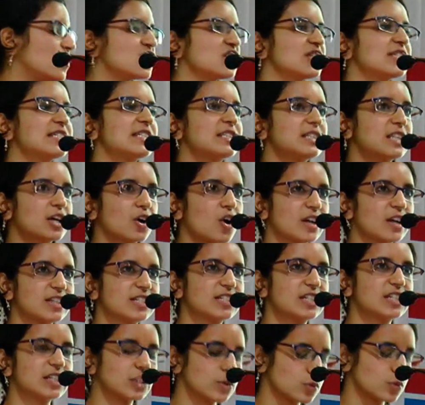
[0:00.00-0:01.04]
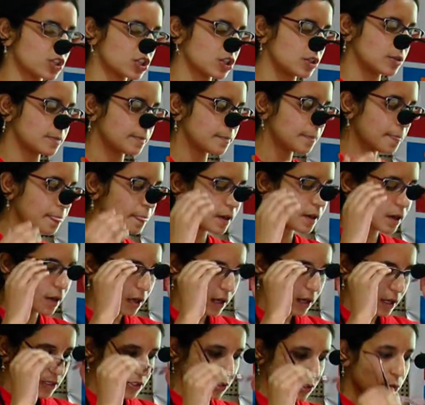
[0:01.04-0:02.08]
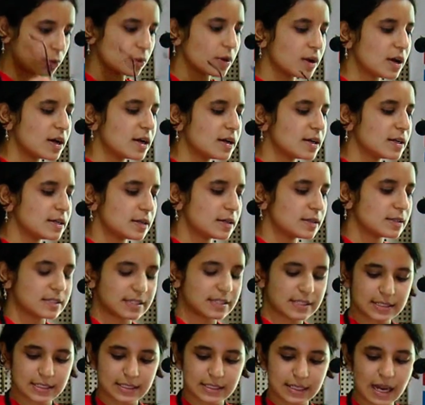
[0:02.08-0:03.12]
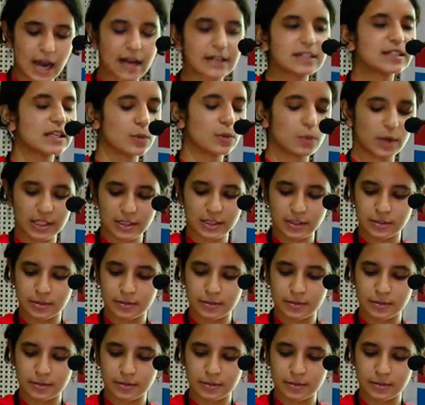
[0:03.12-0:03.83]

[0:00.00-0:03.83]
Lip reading: in the constitution. So, starting with